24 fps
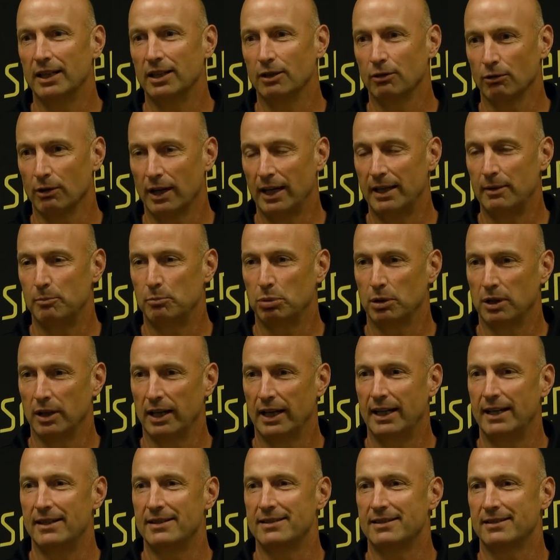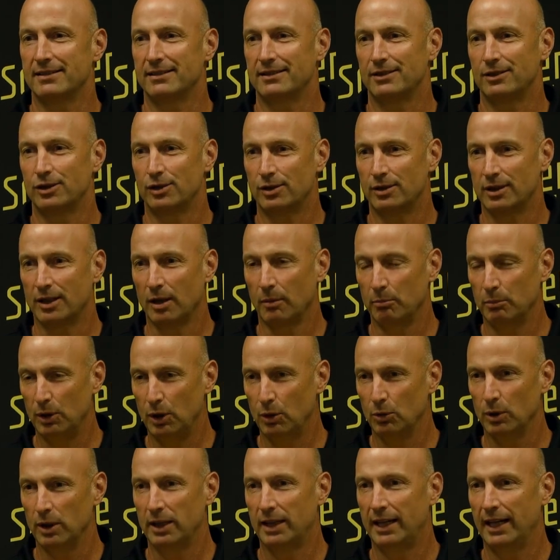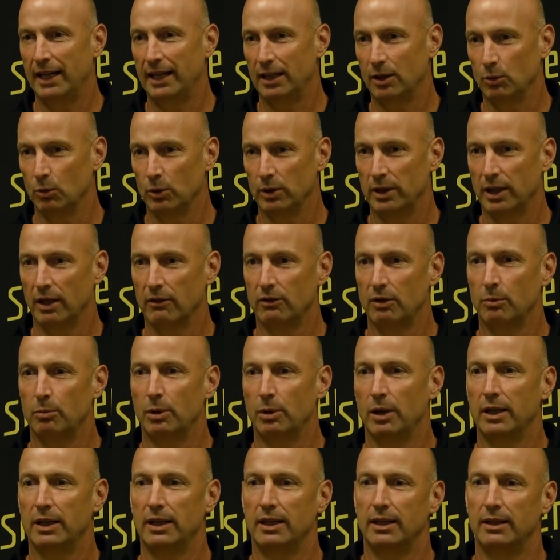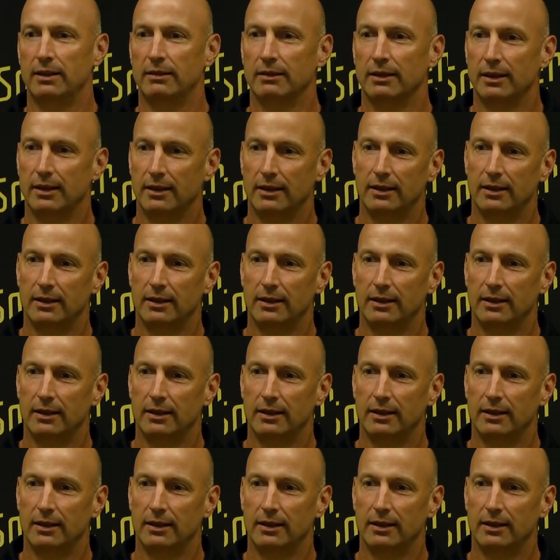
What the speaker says: in the right place, communicating with everybody,